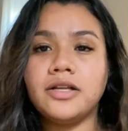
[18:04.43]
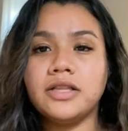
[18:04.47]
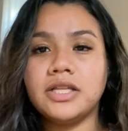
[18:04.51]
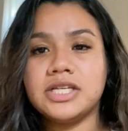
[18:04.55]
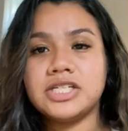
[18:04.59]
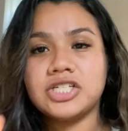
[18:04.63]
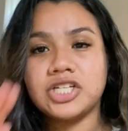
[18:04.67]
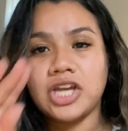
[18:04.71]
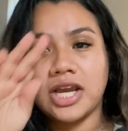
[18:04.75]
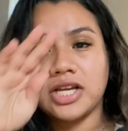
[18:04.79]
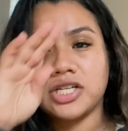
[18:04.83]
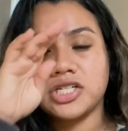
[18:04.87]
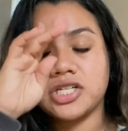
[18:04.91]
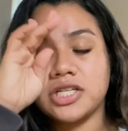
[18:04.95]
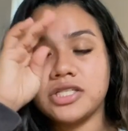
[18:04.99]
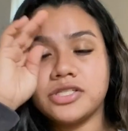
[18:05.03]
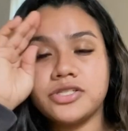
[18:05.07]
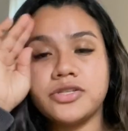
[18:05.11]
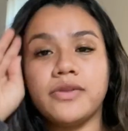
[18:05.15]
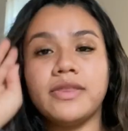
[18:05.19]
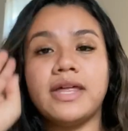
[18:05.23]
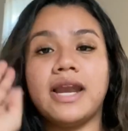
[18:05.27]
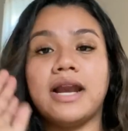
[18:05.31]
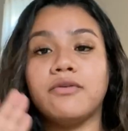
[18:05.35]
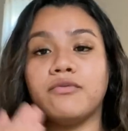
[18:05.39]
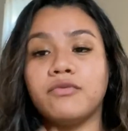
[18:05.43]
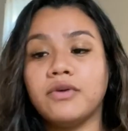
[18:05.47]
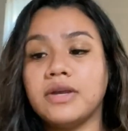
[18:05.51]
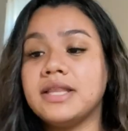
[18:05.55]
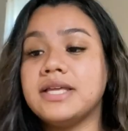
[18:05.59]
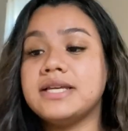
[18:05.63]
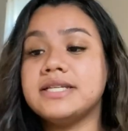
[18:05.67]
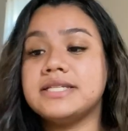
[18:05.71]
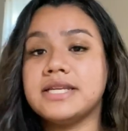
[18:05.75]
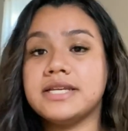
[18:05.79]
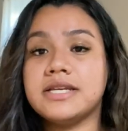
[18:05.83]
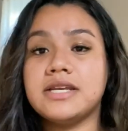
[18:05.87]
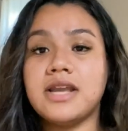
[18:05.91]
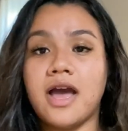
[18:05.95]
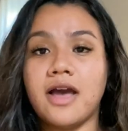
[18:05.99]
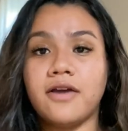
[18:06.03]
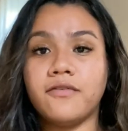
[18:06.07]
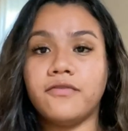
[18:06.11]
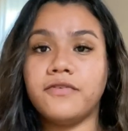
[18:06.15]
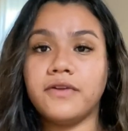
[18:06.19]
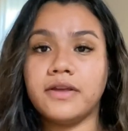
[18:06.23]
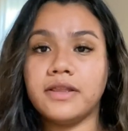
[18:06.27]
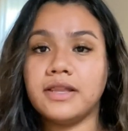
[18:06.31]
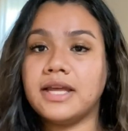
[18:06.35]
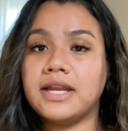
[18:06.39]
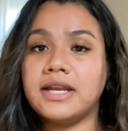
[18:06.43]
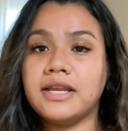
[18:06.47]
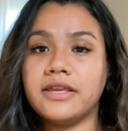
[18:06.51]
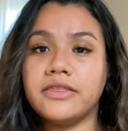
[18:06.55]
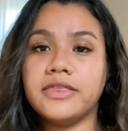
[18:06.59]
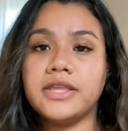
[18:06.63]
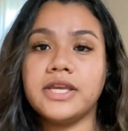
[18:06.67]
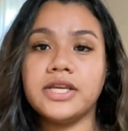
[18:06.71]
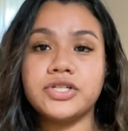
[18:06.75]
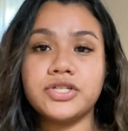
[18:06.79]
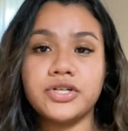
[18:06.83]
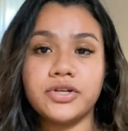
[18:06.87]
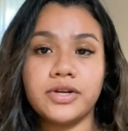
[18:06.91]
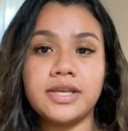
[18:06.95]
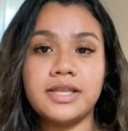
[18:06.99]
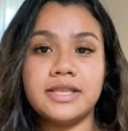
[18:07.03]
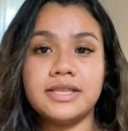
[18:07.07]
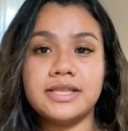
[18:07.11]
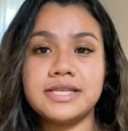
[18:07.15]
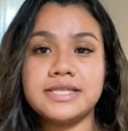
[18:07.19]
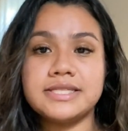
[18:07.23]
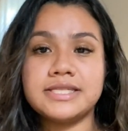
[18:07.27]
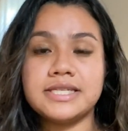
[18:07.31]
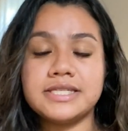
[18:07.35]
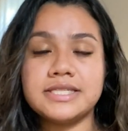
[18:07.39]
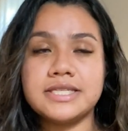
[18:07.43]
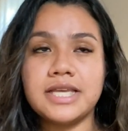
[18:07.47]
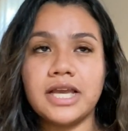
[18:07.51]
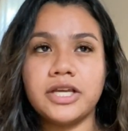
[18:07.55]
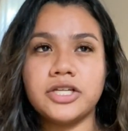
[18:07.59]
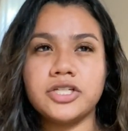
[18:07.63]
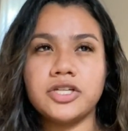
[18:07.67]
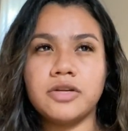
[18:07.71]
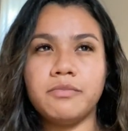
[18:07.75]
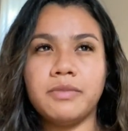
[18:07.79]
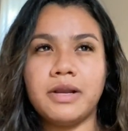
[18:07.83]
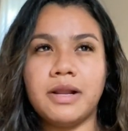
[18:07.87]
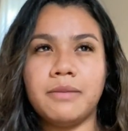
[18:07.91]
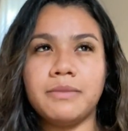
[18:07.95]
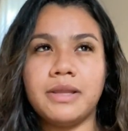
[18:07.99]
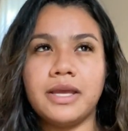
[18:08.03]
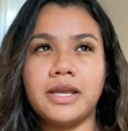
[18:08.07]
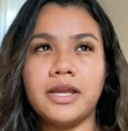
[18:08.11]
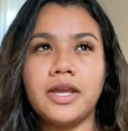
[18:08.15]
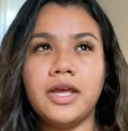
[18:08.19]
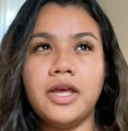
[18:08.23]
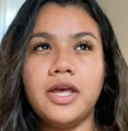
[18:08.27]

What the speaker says: injection, so that I really did not feel anything during the C-section. But I'm like,